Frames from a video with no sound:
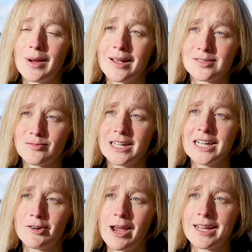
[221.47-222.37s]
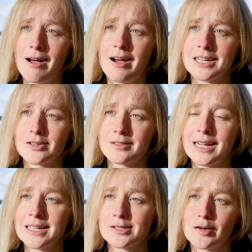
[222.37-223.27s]
We have some really great guides on
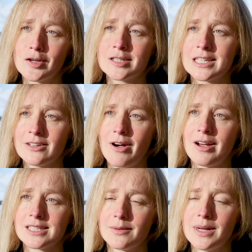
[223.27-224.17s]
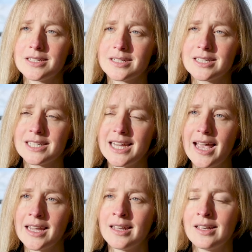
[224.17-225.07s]
this, or use the advice I mentioned today.